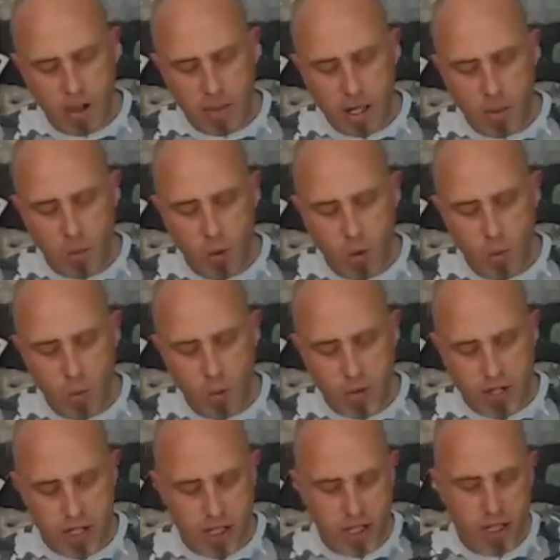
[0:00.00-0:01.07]
bit of warm
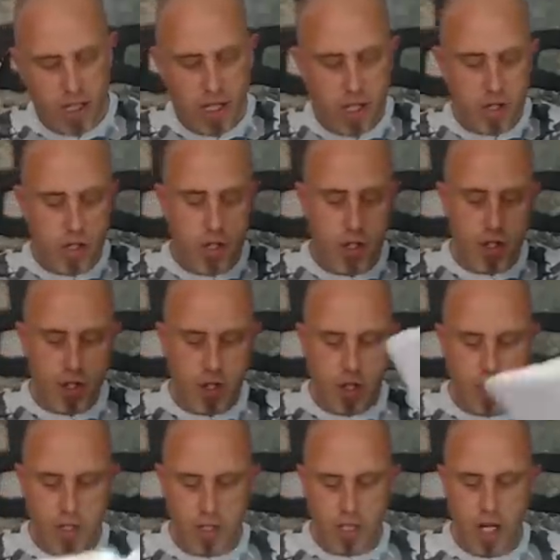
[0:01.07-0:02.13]
water
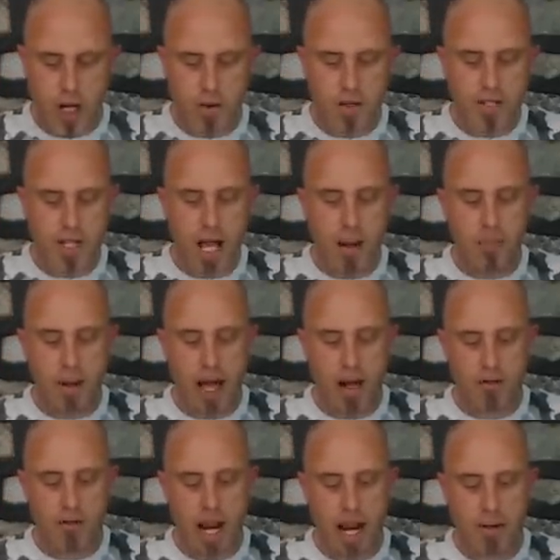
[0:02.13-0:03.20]
should coax that back
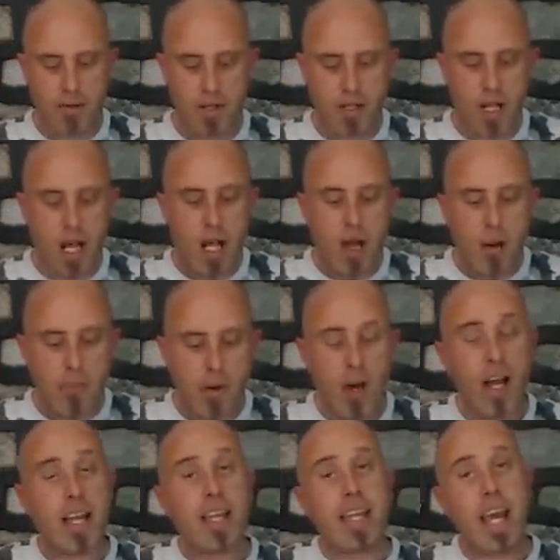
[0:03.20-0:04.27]
round,
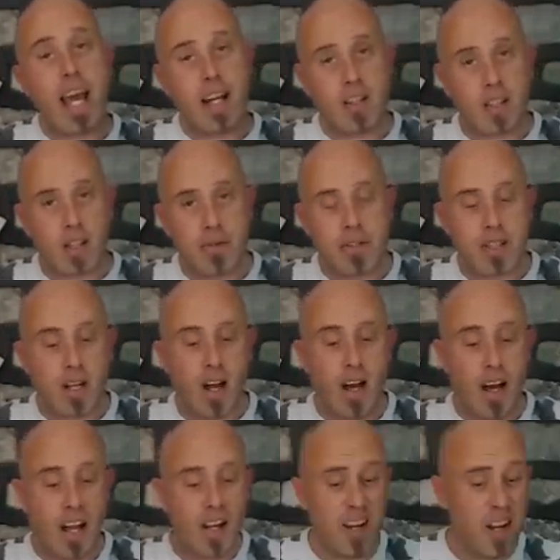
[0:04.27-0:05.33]
but again, goes to
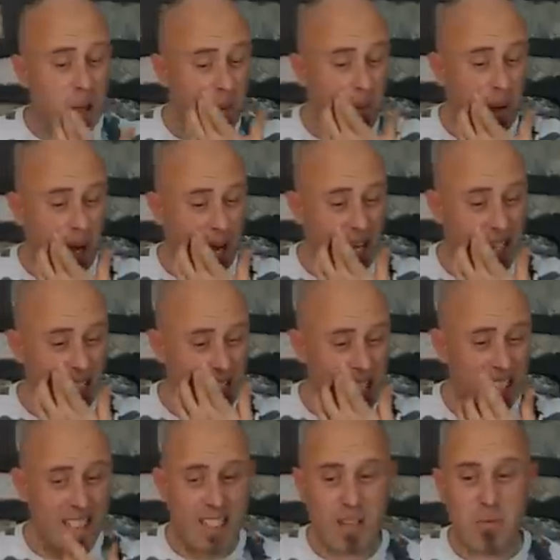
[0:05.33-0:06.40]
highlight
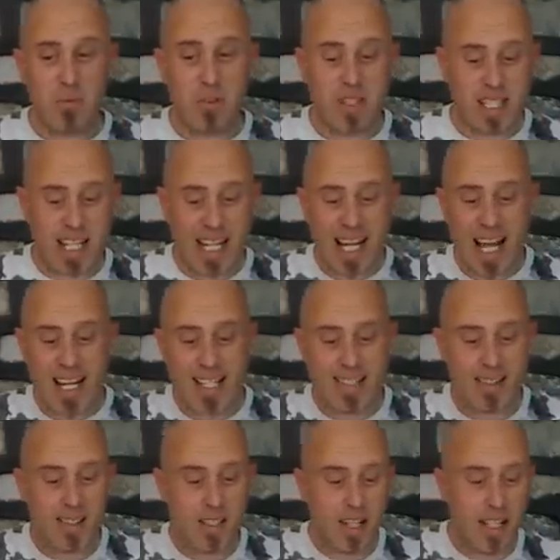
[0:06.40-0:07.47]
packaging was less
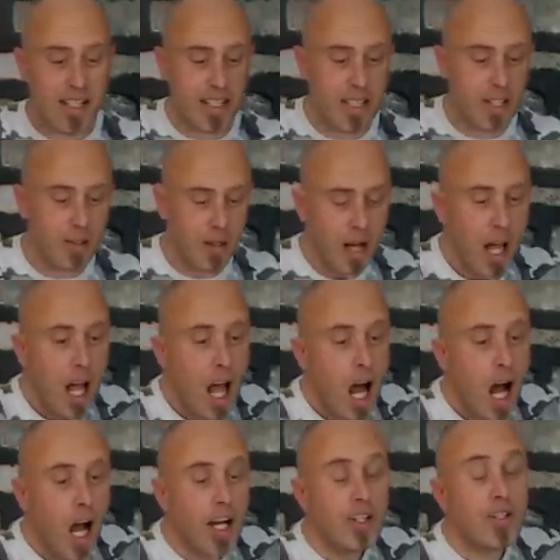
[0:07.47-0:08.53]
than ideal.
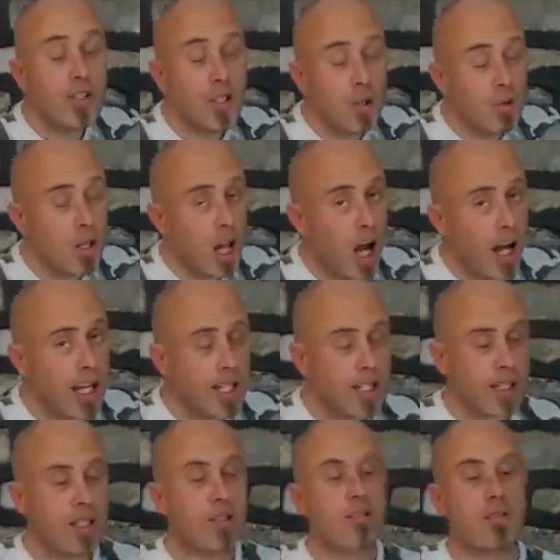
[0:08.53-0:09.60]
I do
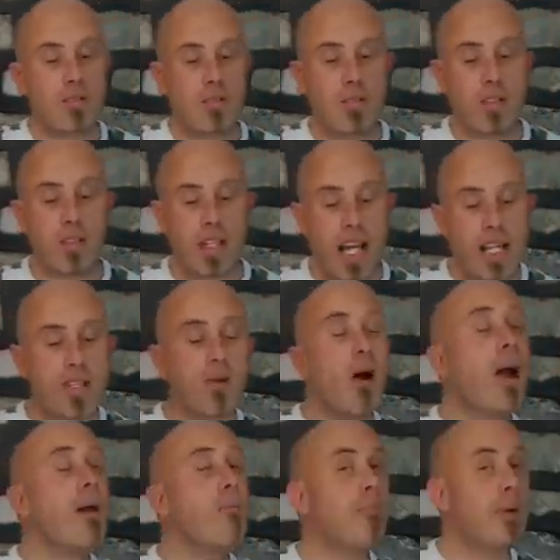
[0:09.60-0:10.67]
like, okay, so
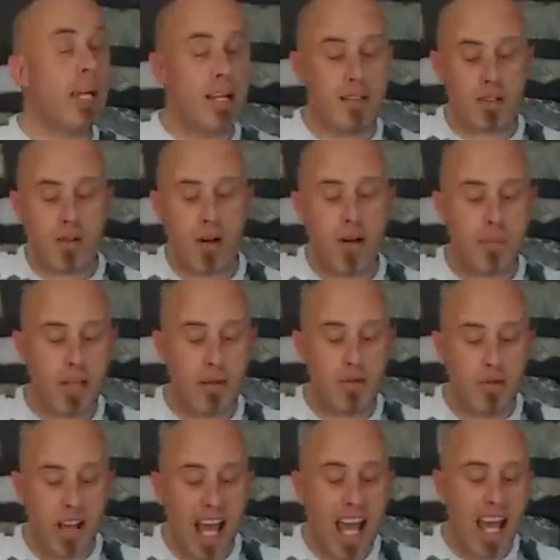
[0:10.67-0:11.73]
I am trying to be
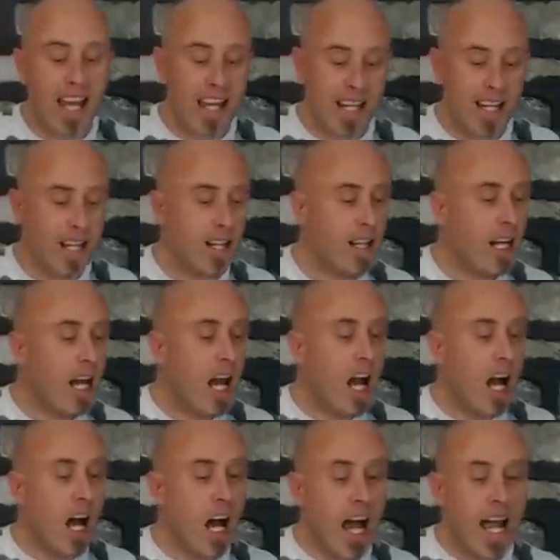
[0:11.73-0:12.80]
fair here,
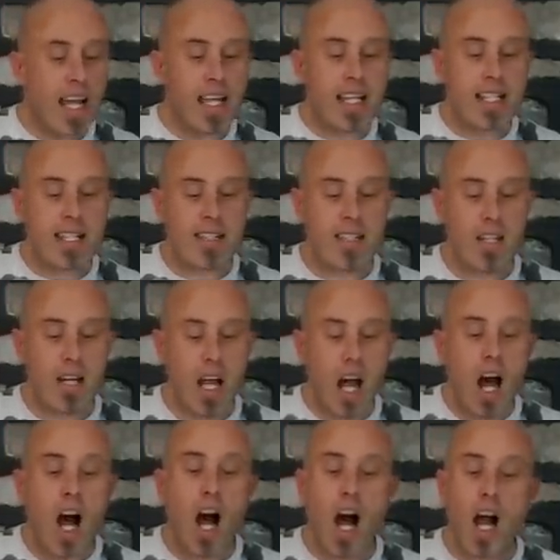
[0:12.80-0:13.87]
is that
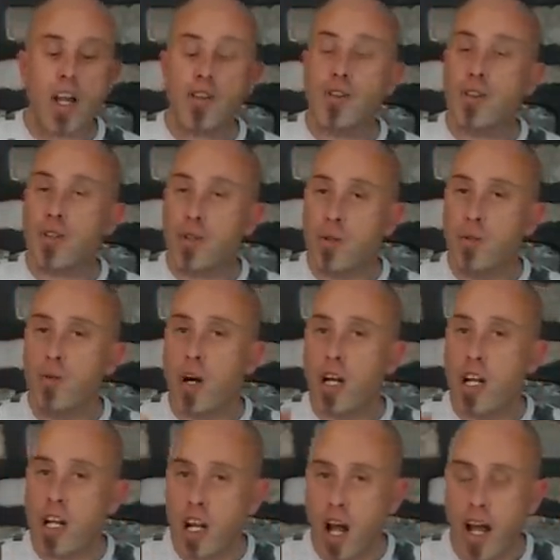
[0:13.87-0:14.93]
I do
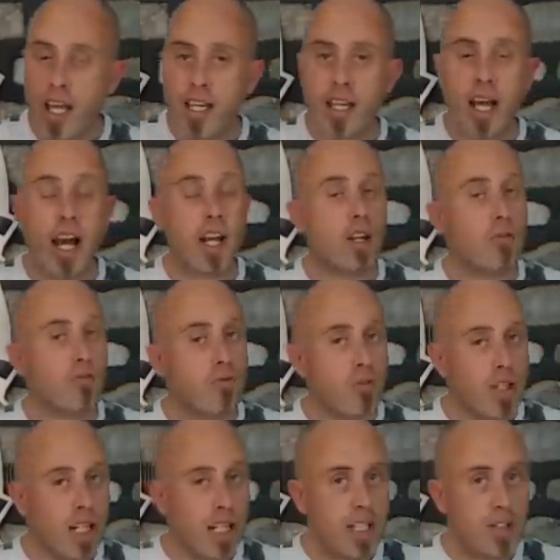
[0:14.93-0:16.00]
like, and I
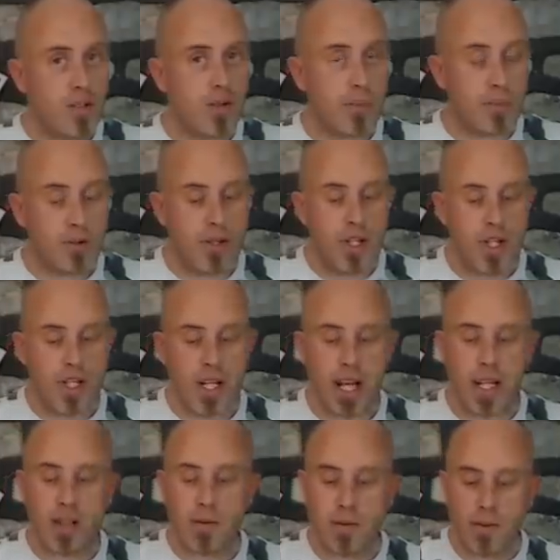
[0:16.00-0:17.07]
really do
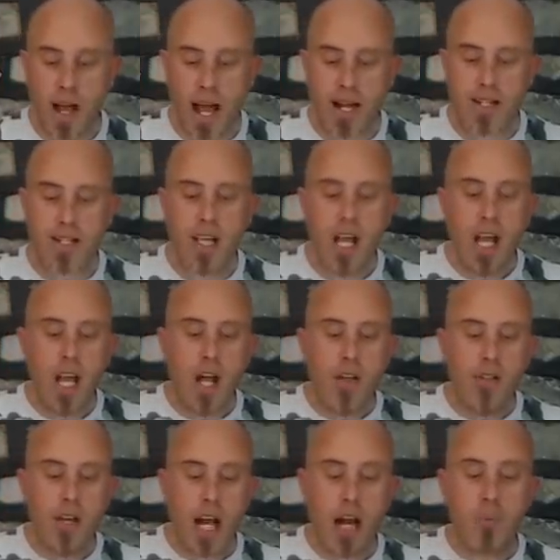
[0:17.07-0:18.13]
appreciate the fact
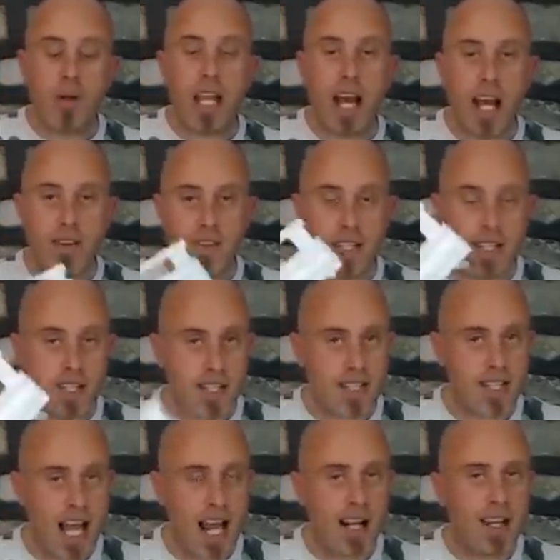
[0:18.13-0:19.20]
that, and we had this
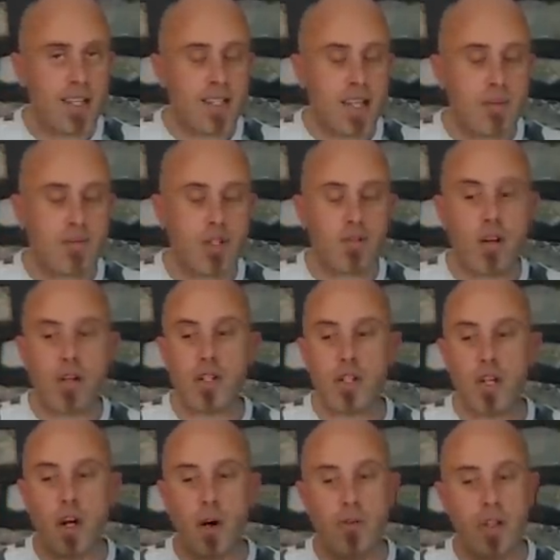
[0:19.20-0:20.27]
exactly the same
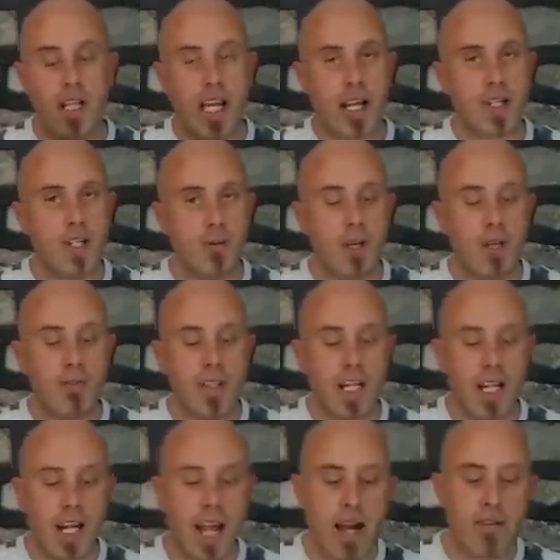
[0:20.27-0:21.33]
structure on the
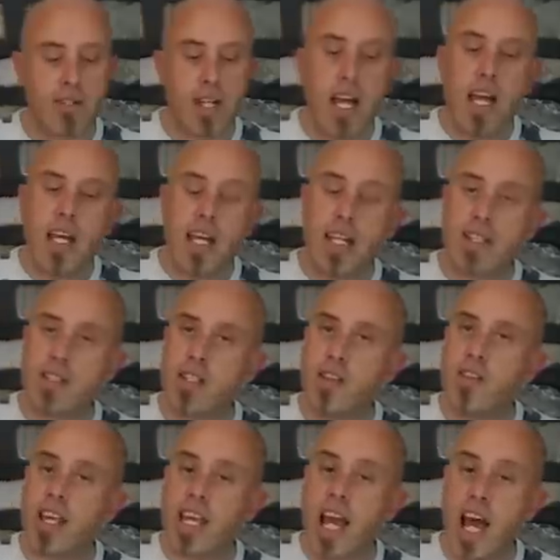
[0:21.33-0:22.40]
XUAV clouds, is
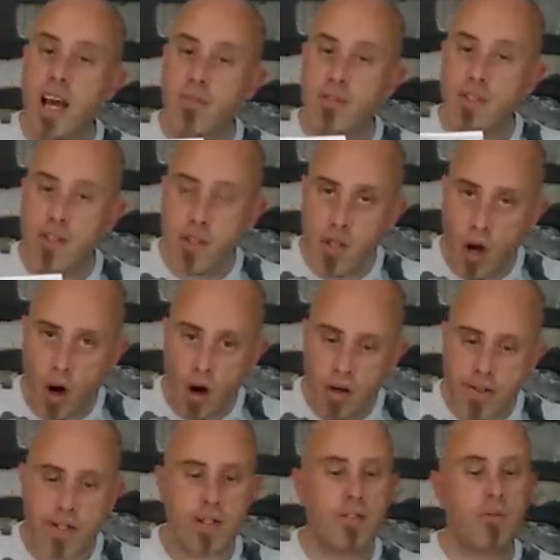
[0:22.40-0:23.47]
that they have
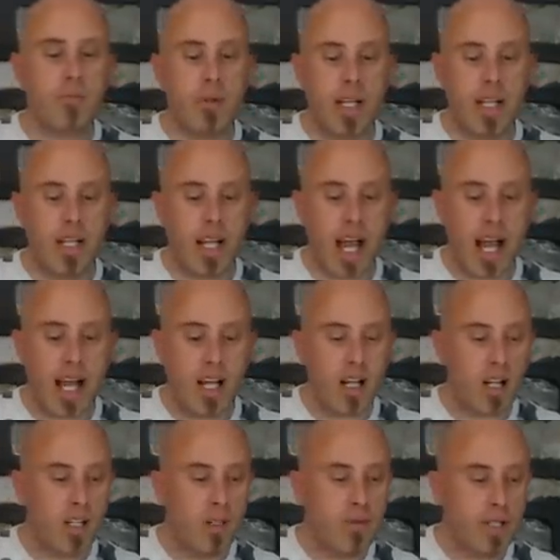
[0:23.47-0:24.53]
not been and
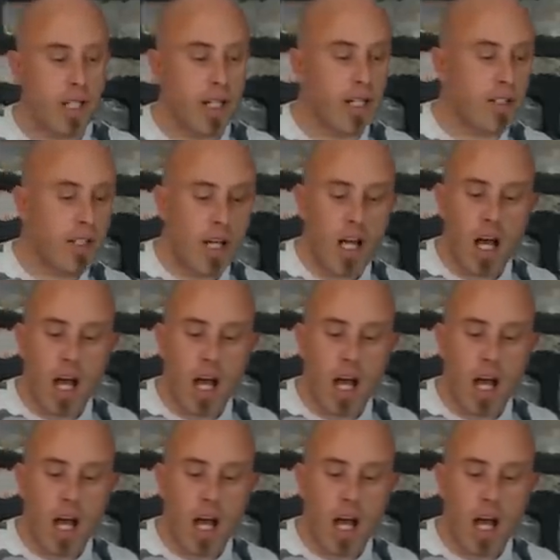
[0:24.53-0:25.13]
glued in